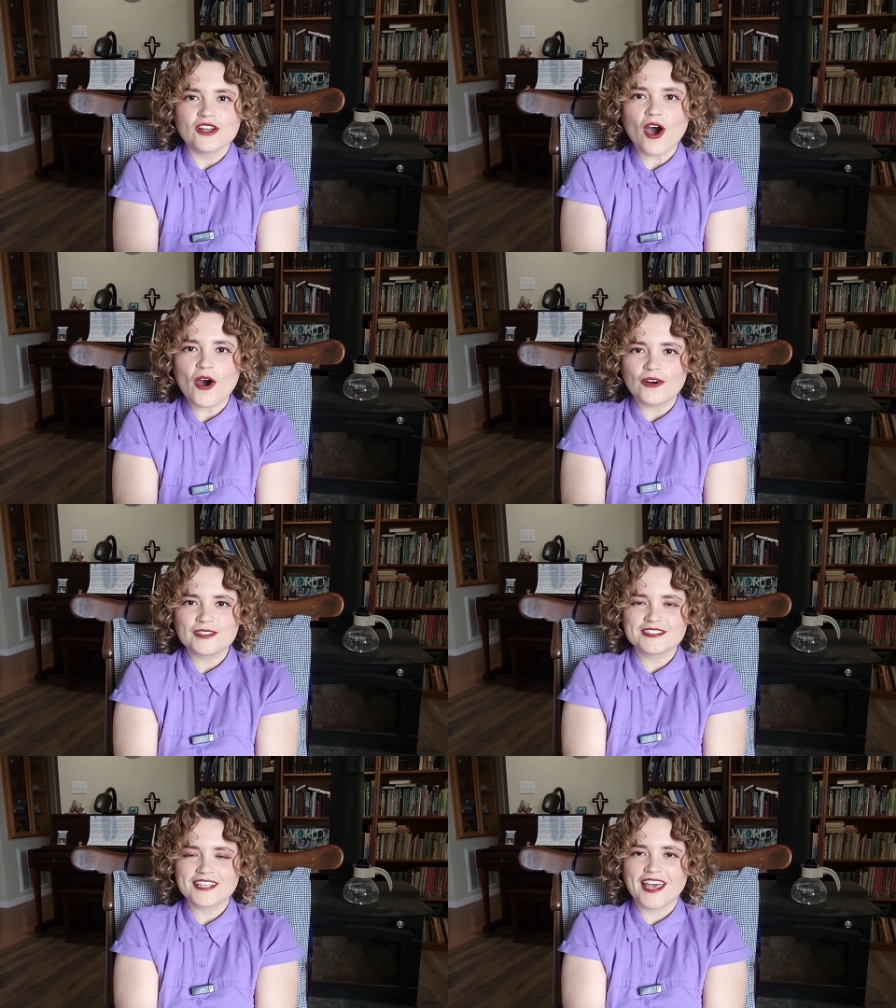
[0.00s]
your
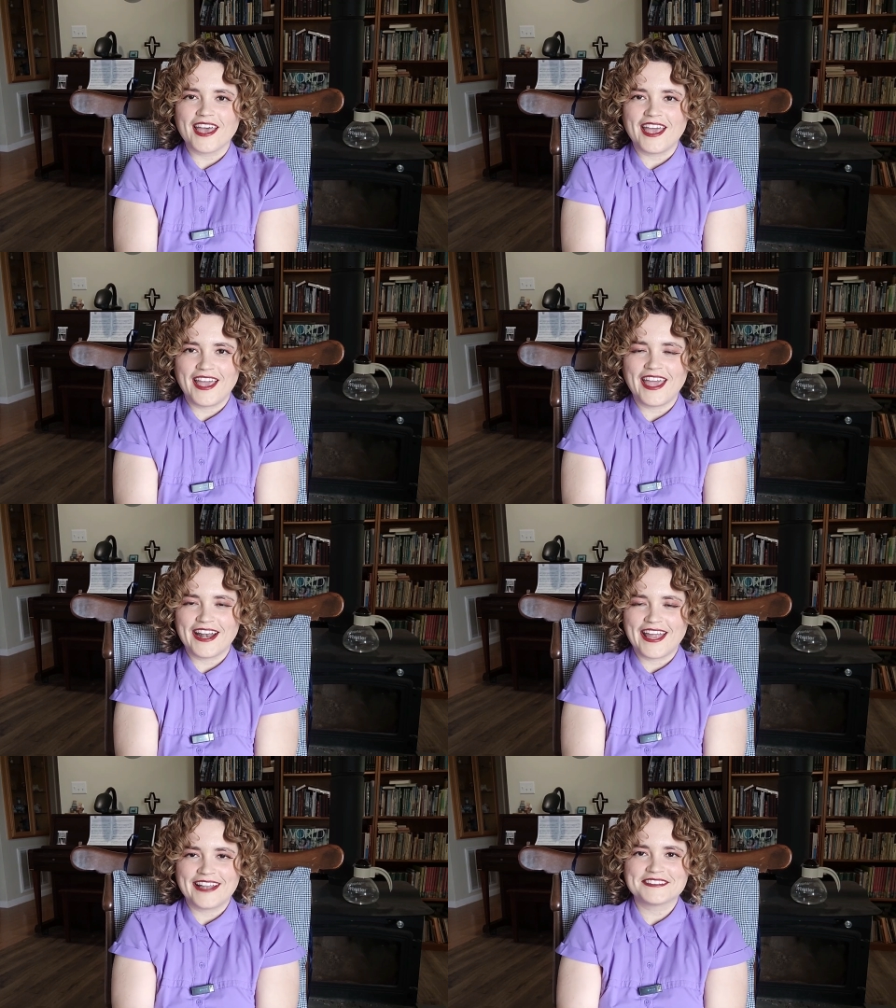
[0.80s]
nose
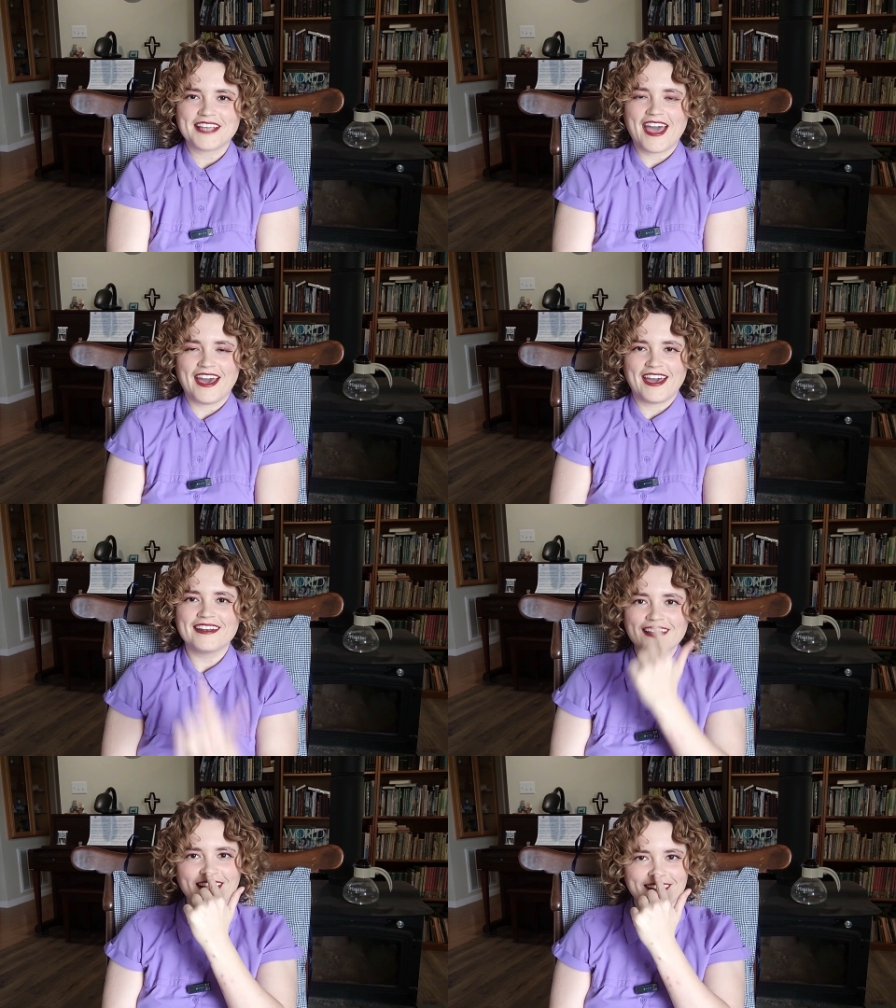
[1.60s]
in it
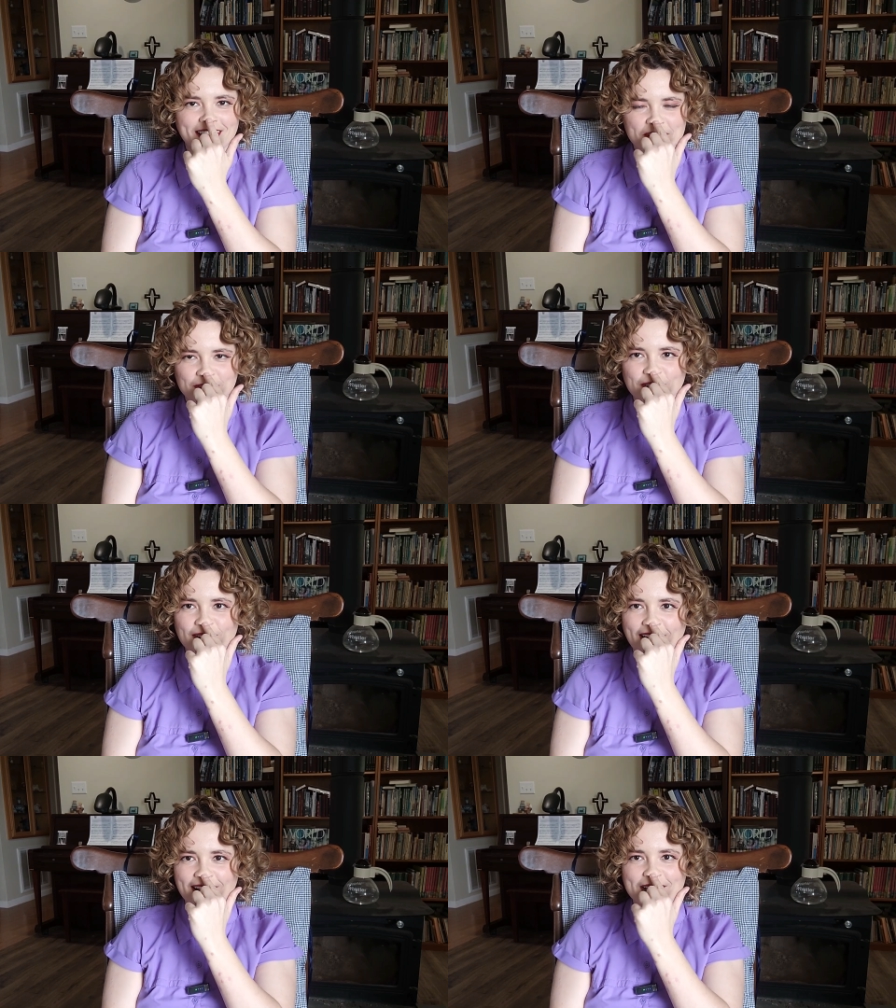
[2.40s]
and it leaves
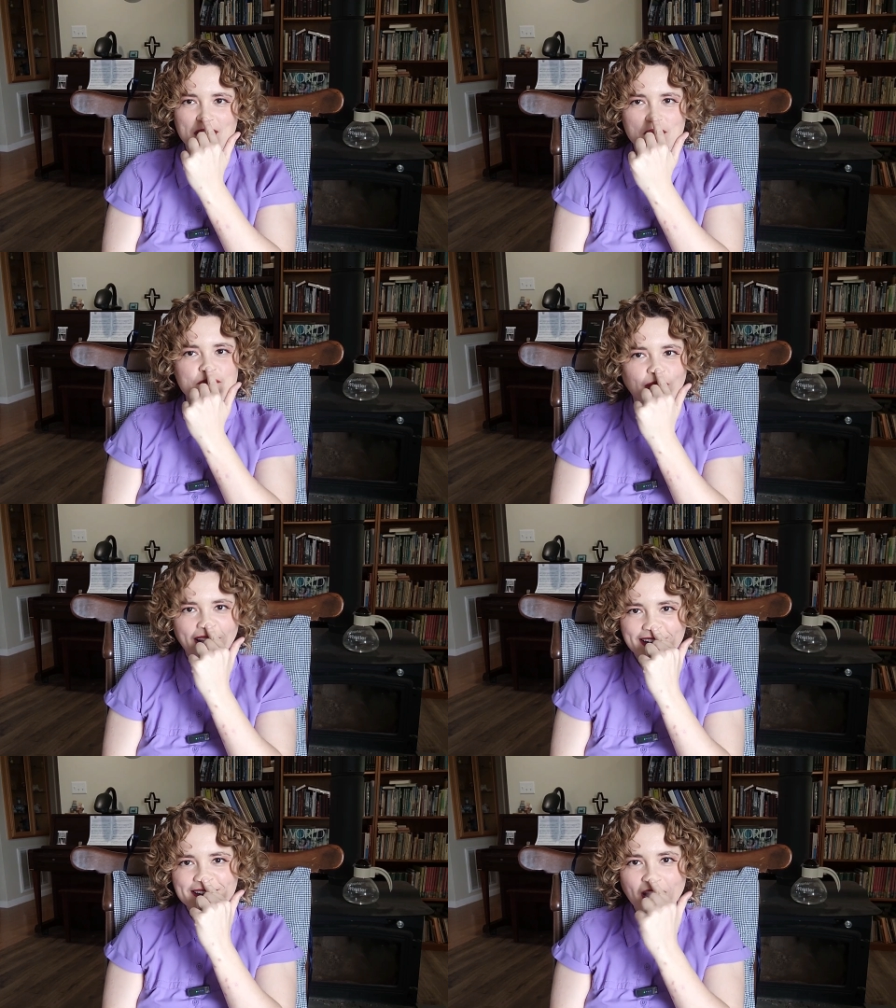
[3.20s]
you like
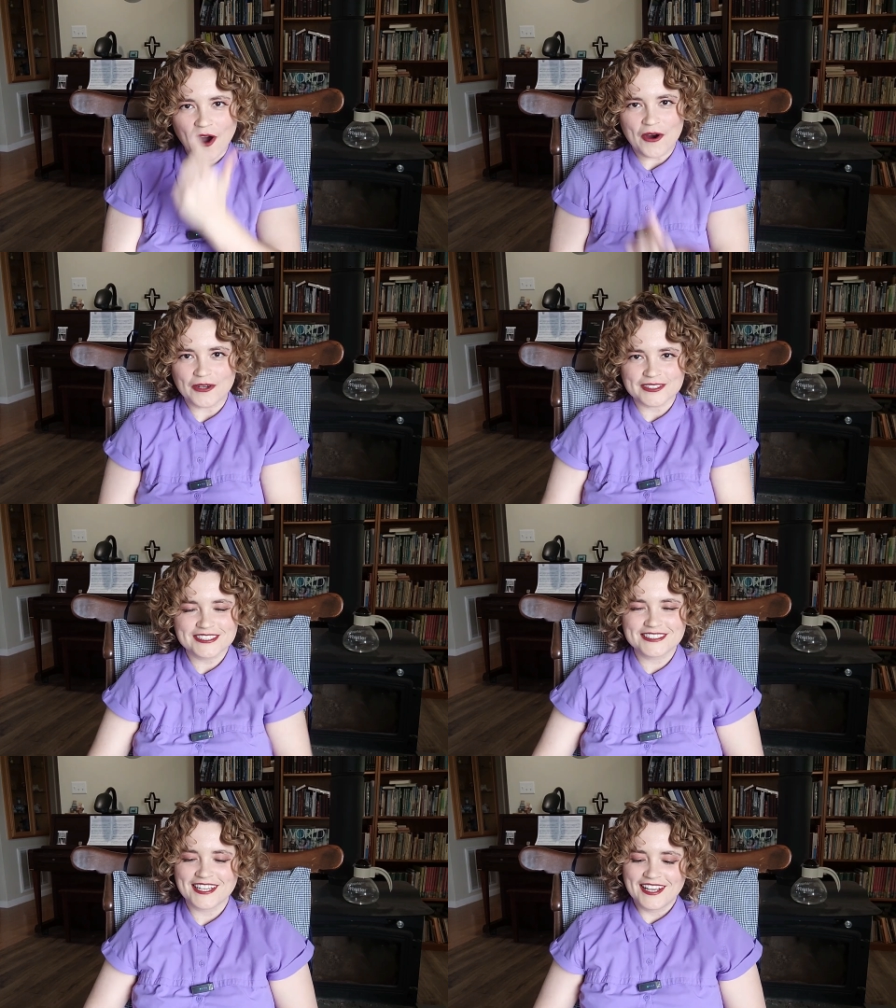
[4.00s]
pug
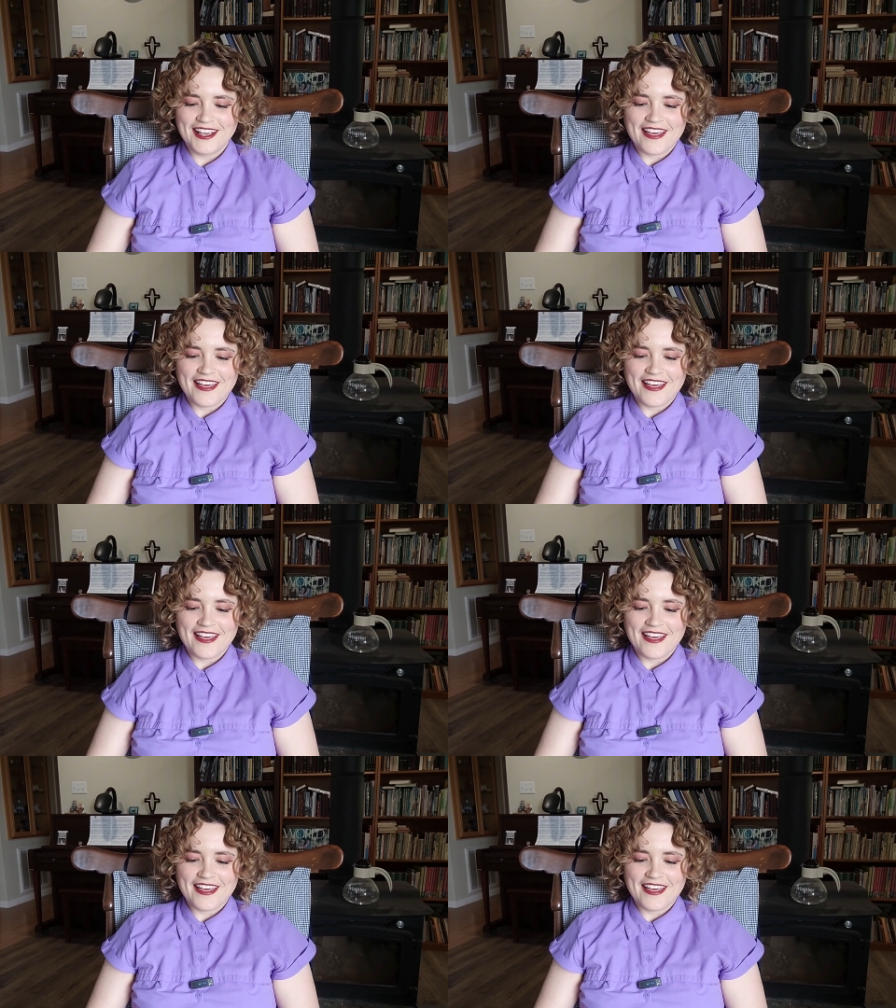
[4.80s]
nosed